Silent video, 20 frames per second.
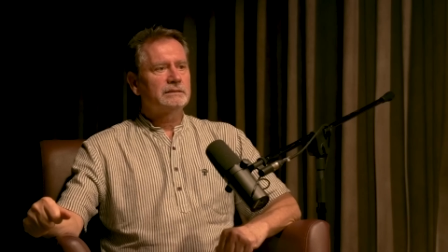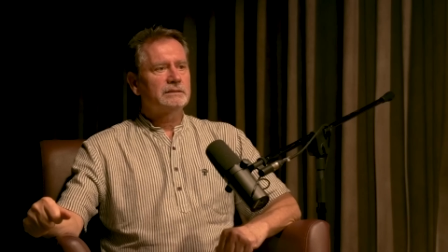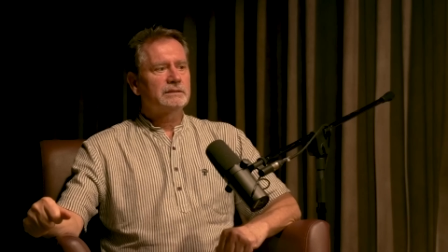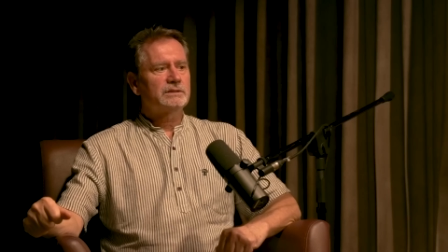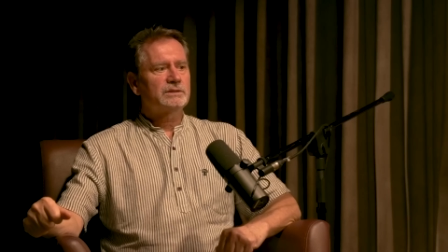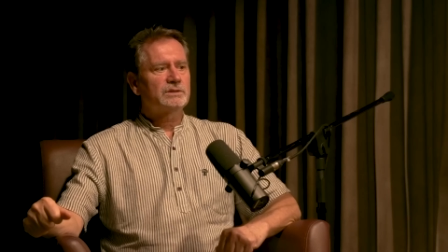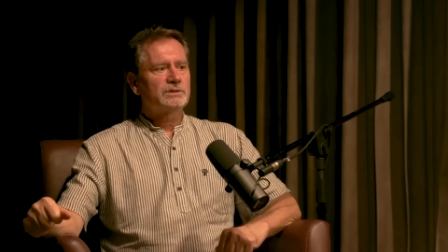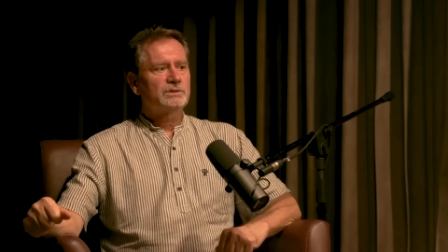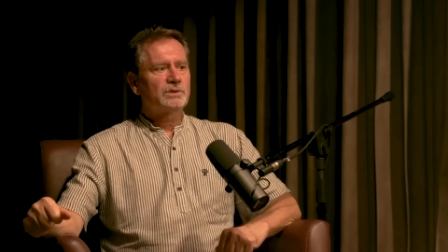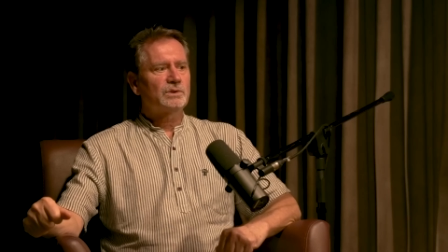
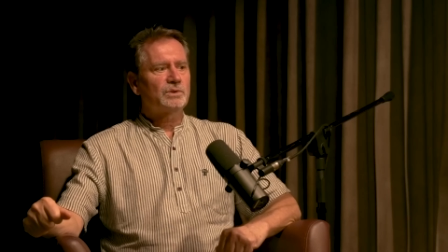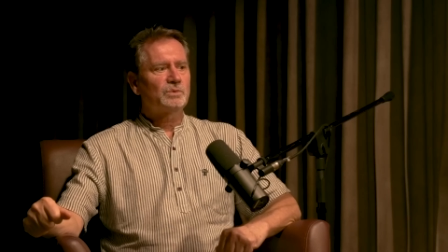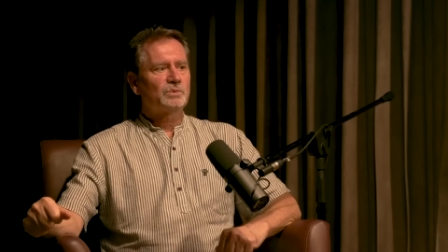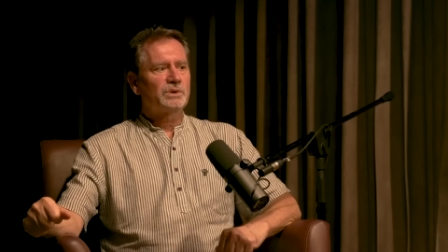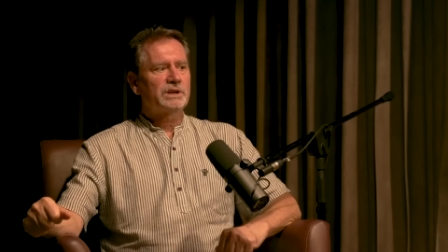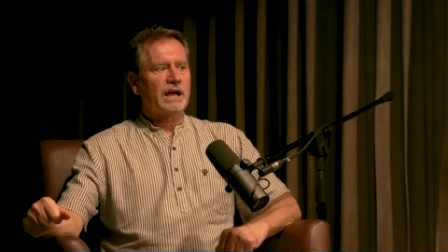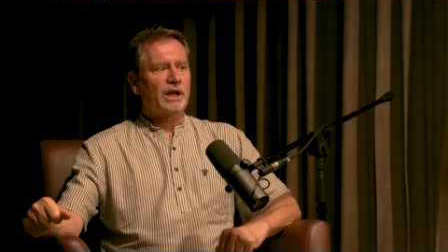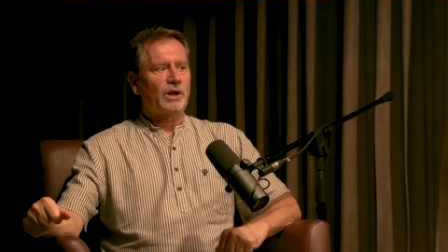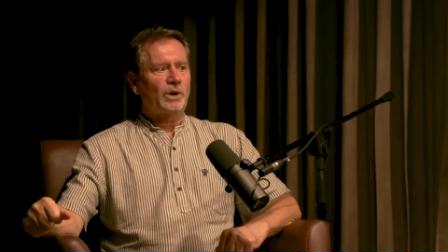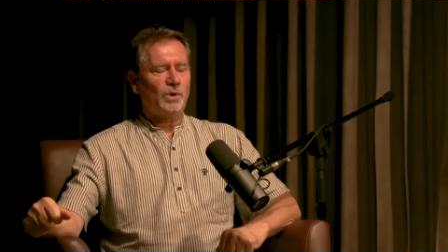so
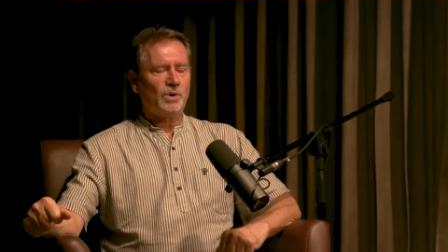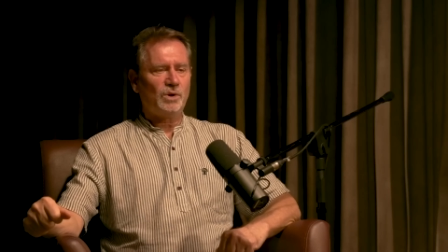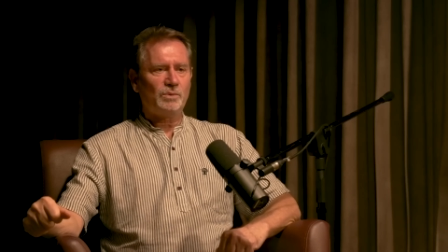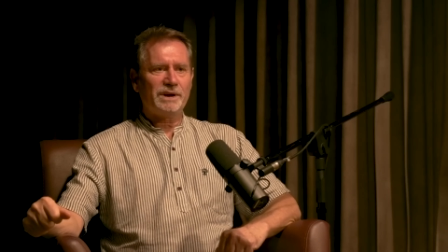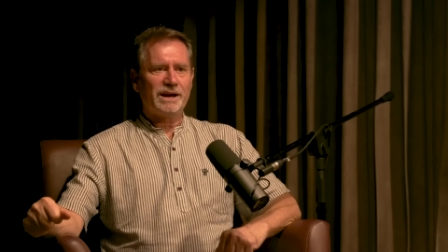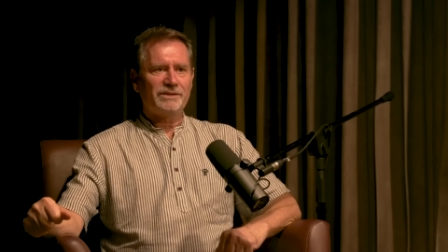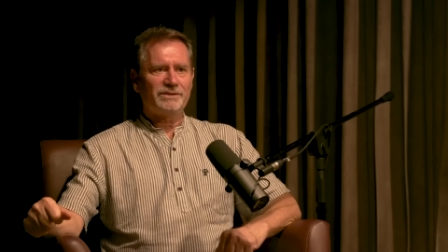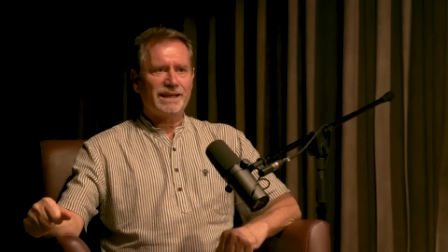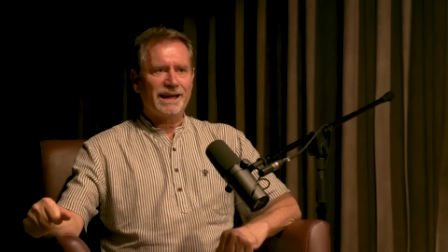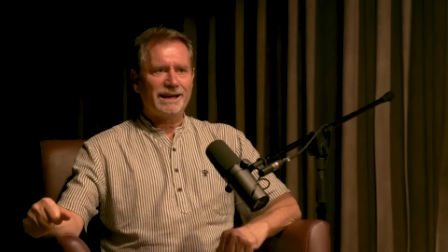when I heard
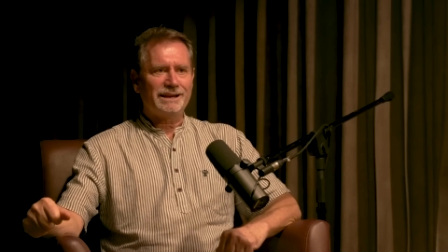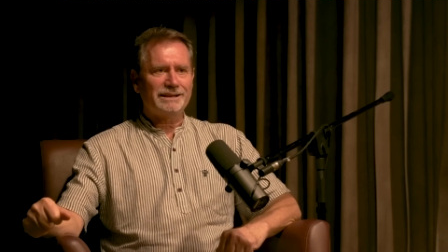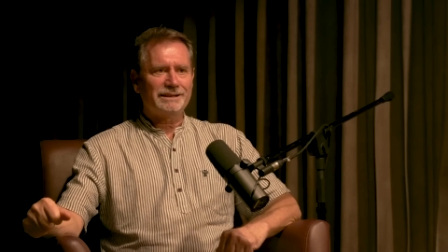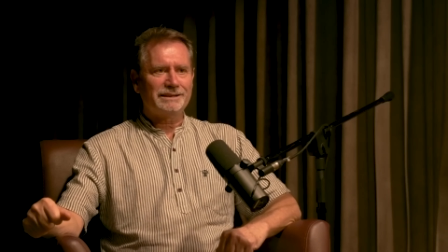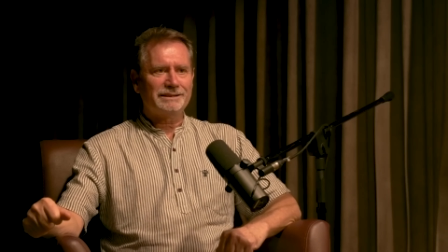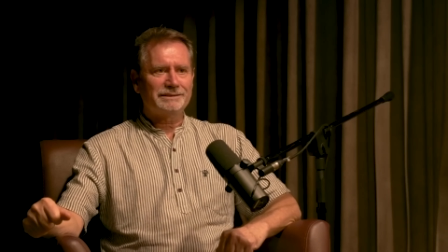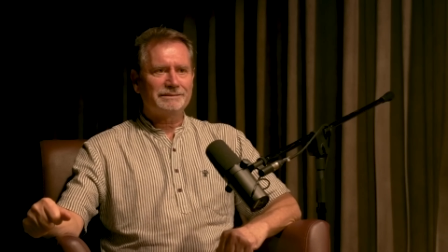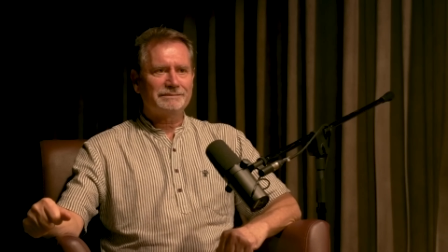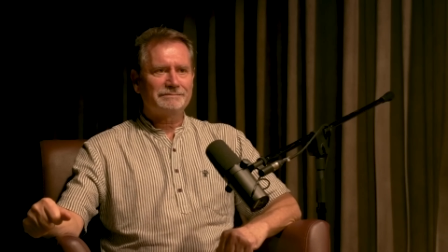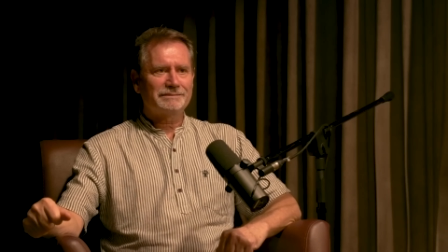about that
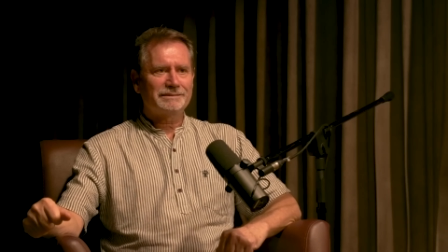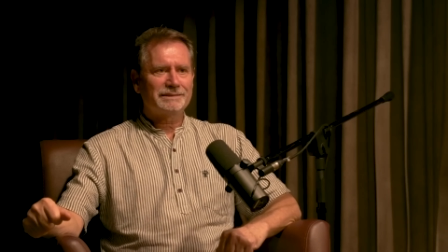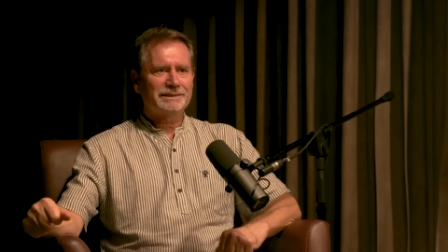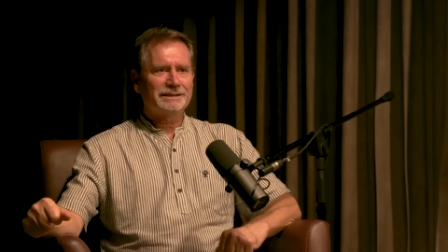and